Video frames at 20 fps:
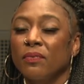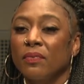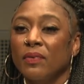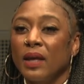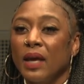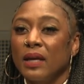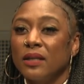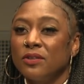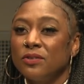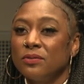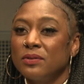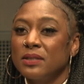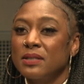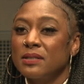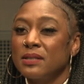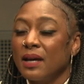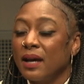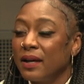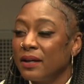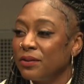And you
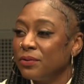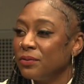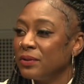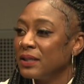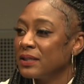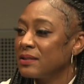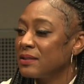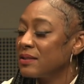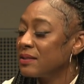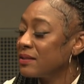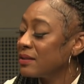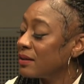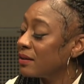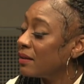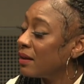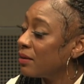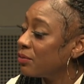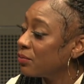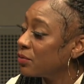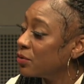decide who gets to sit in
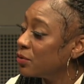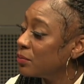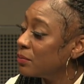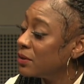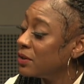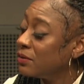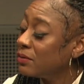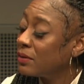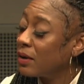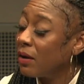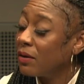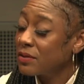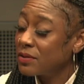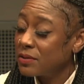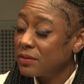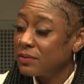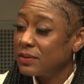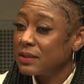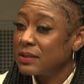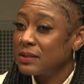that room, and you
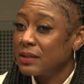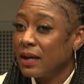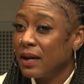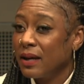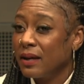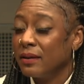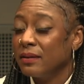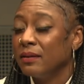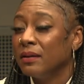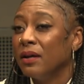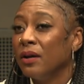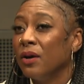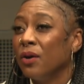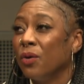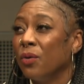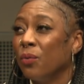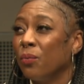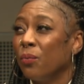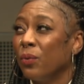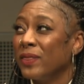also decide
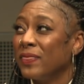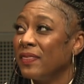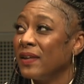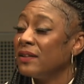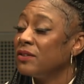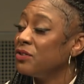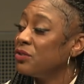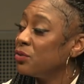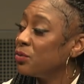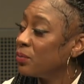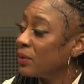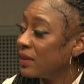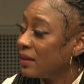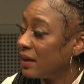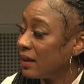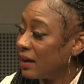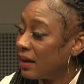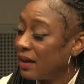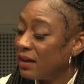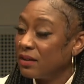what they do when they
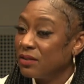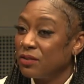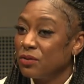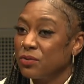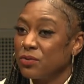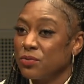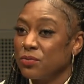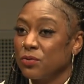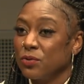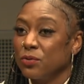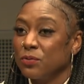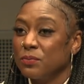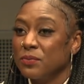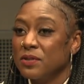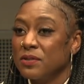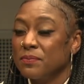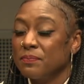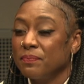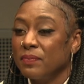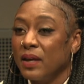get in those
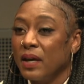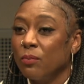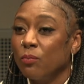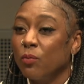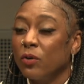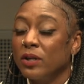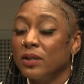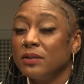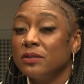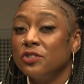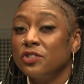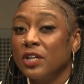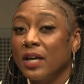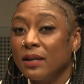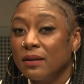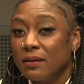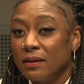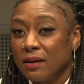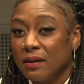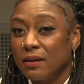rooms and what
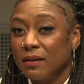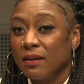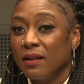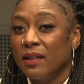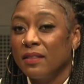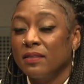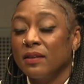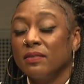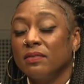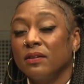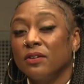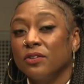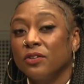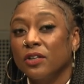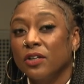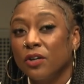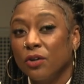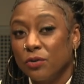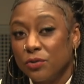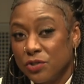agenda that they're
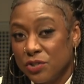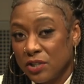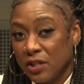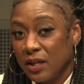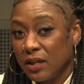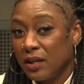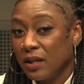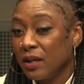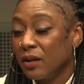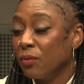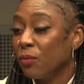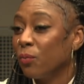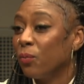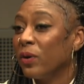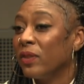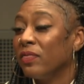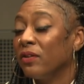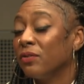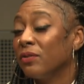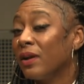negotiating
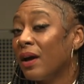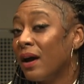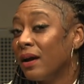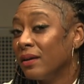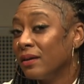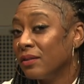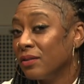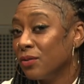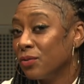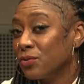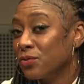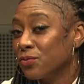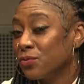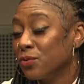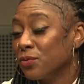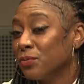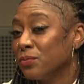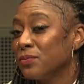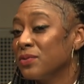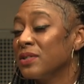when they're not in those
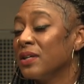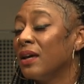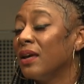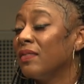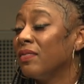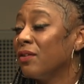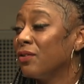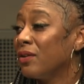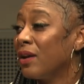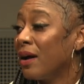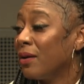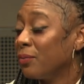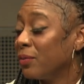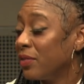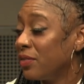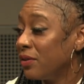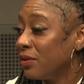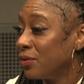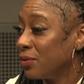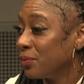rooms and they're not
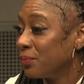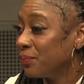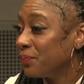with you.